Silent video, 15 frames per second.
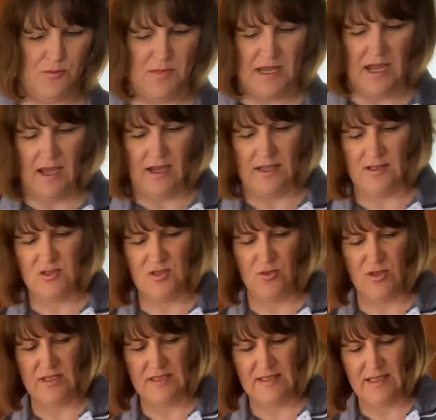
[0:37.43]
behind so
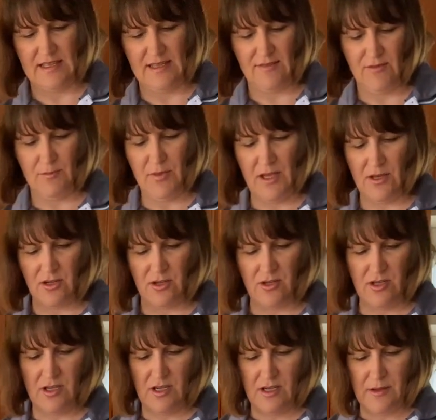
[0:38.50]
you can see even
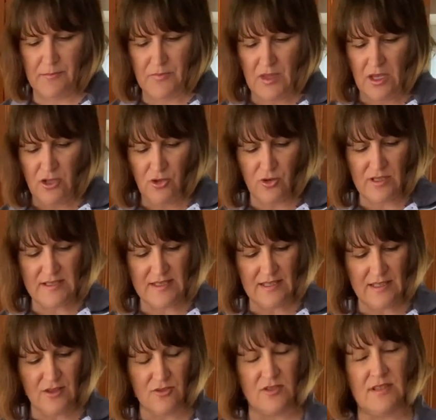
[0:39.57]
better, you can see
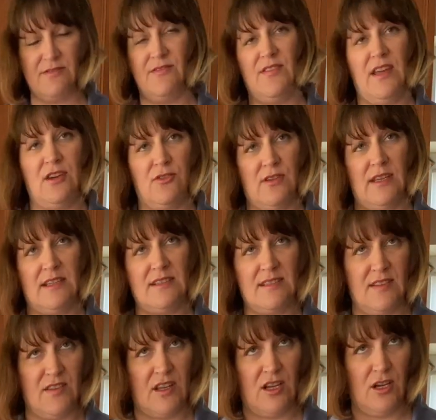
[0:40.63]
that there's a variance
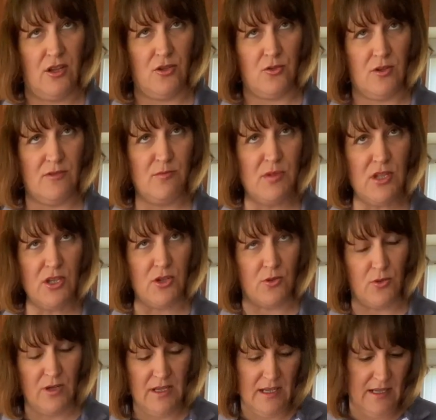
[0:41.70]
in the color of blue.